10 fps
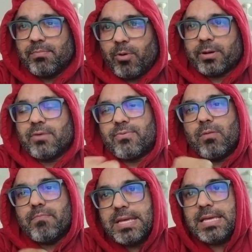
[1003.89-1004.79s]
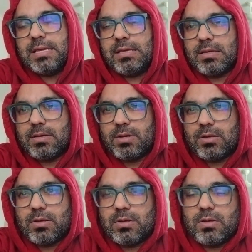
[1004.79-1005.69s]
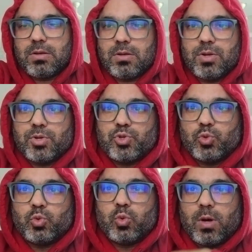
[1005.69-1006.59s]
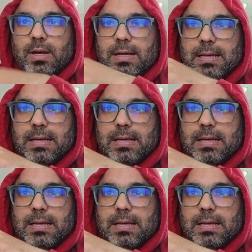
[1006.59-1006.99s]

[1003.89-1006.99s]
important for me to